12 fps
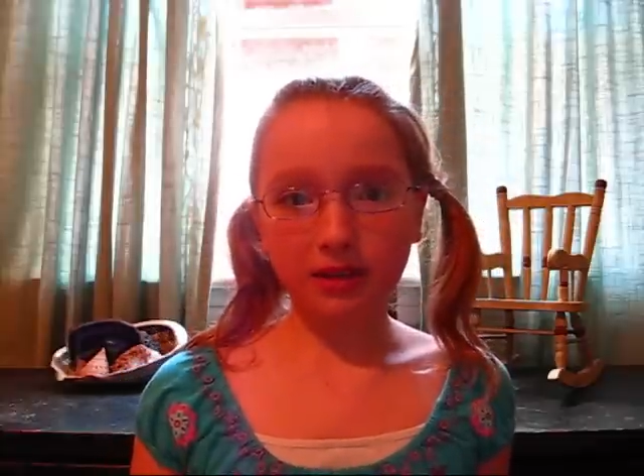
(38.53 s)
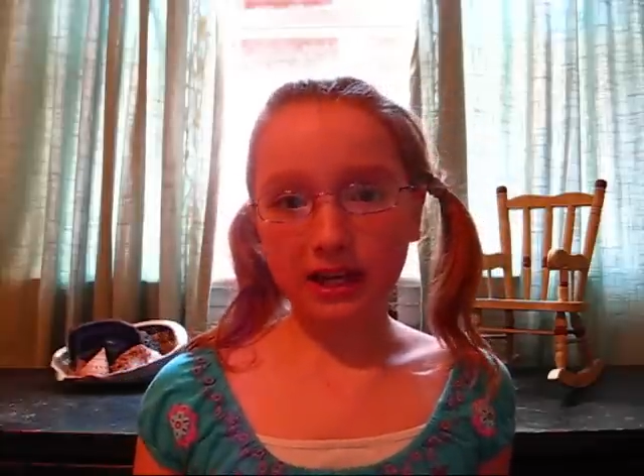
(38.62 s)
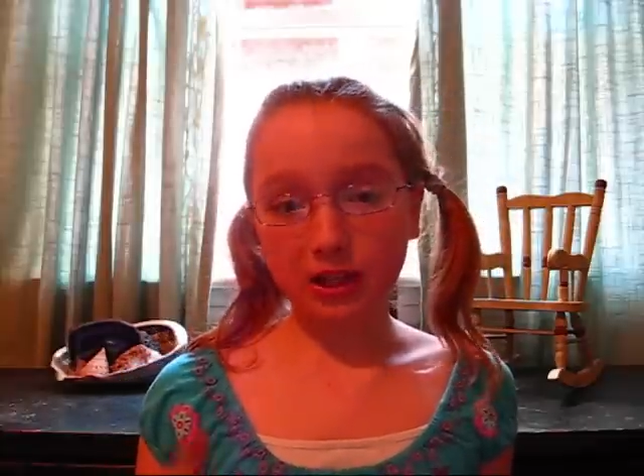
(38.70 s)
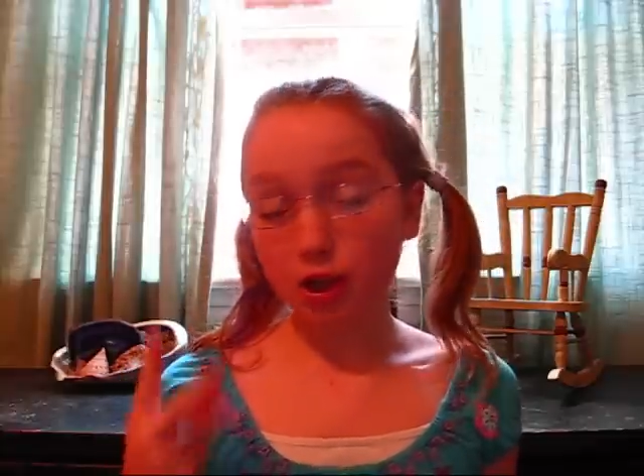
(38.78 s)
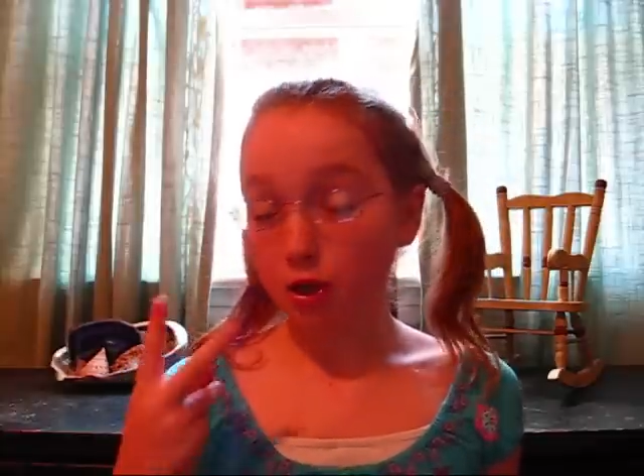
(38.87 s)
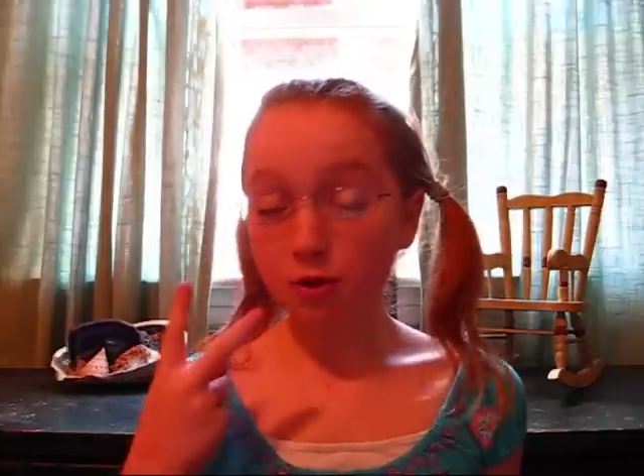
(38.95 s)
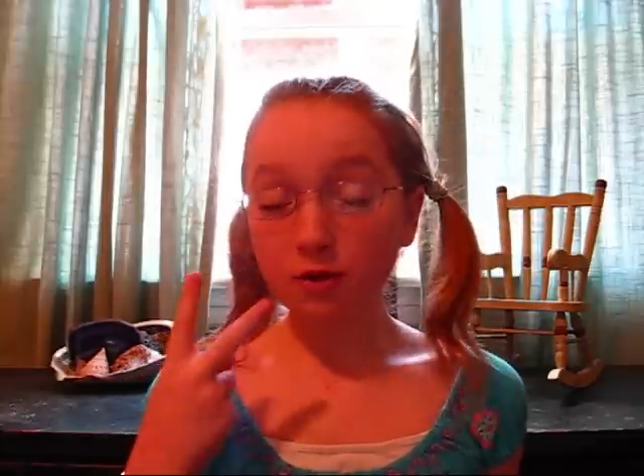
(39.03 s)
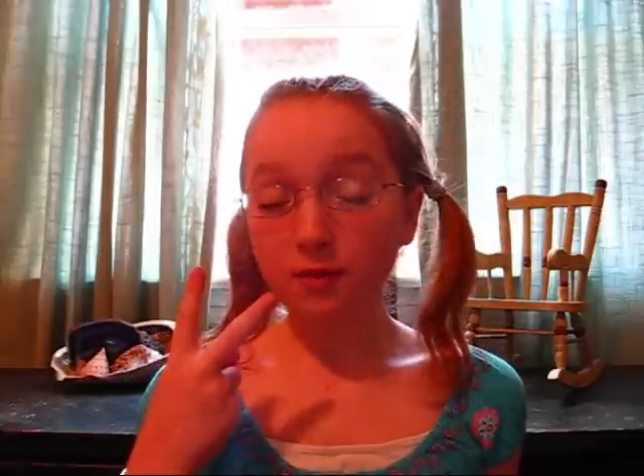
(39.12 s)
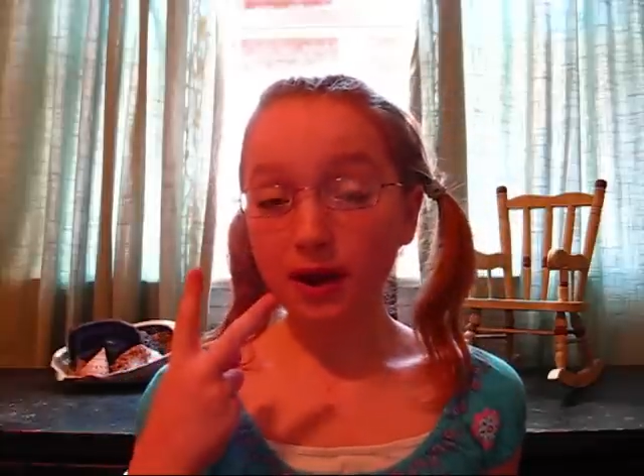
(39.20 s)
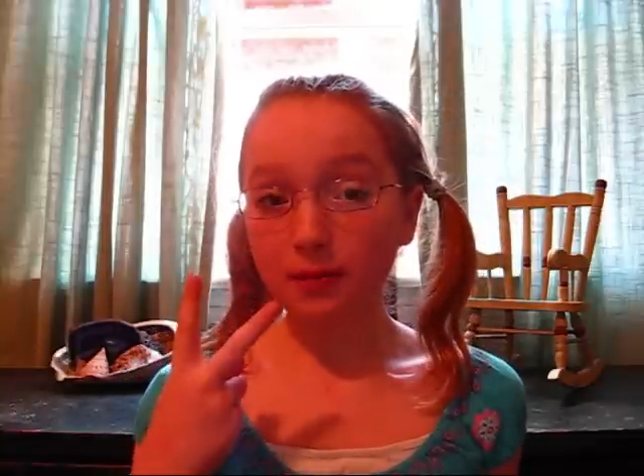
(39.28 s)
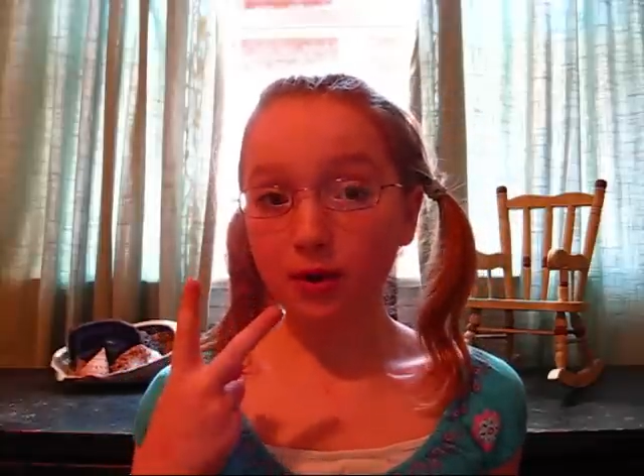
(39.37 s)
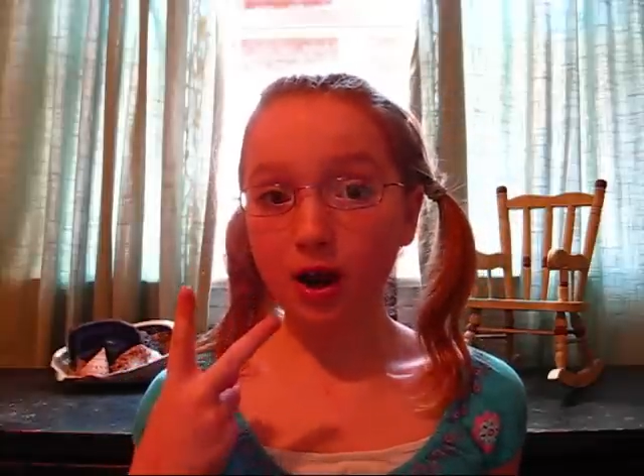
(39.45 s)
like two of
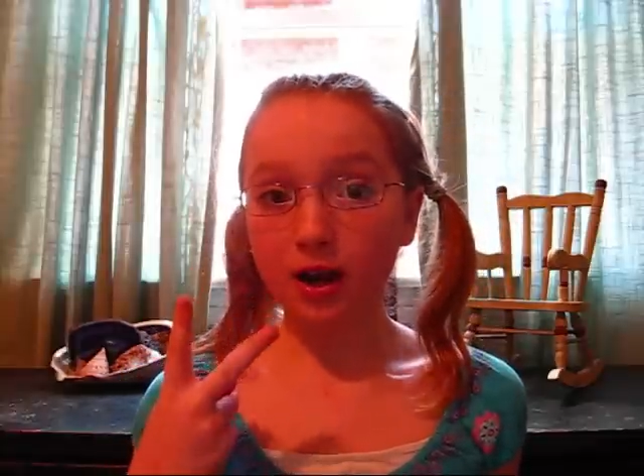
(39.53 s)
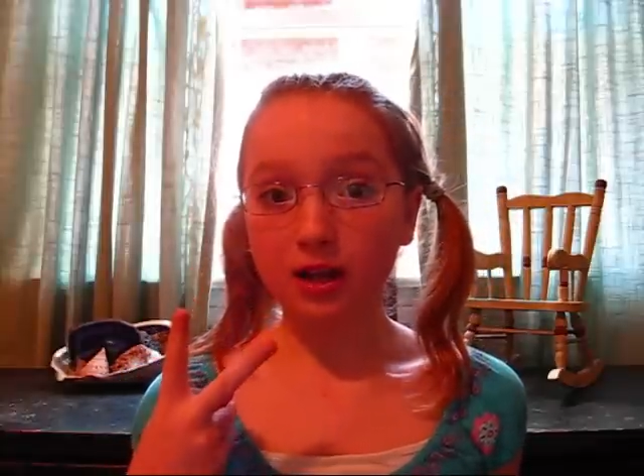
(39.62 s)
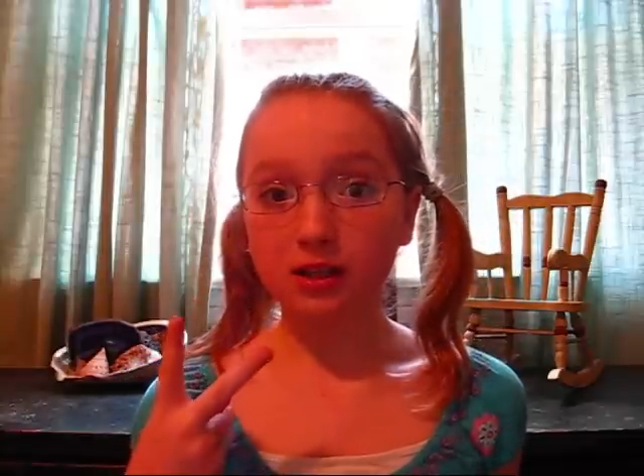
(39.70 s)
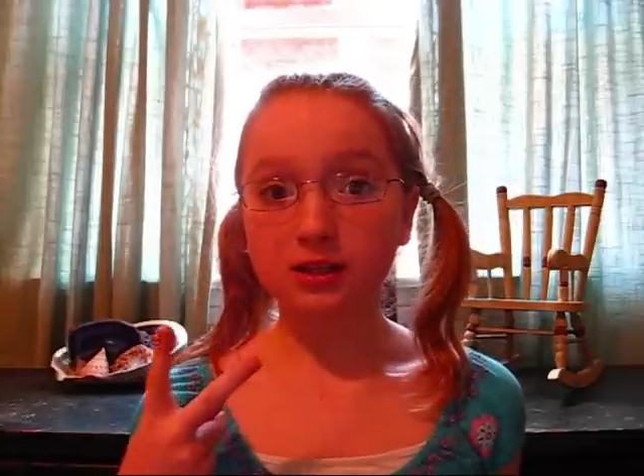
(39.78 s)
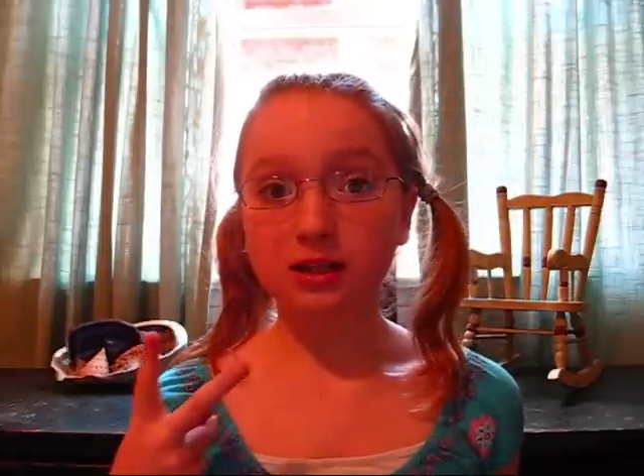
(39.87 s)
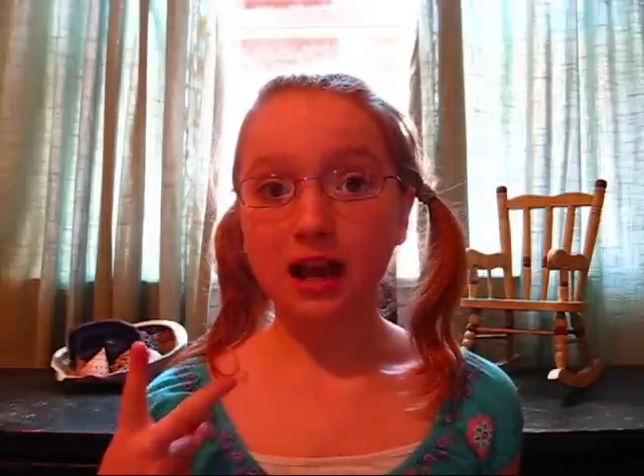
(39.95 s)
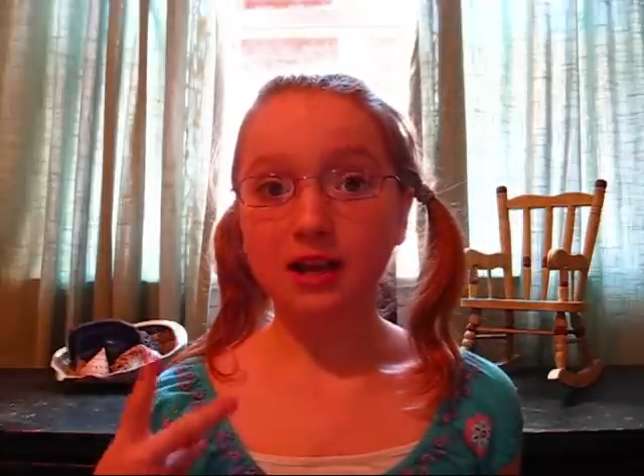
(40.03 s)
my products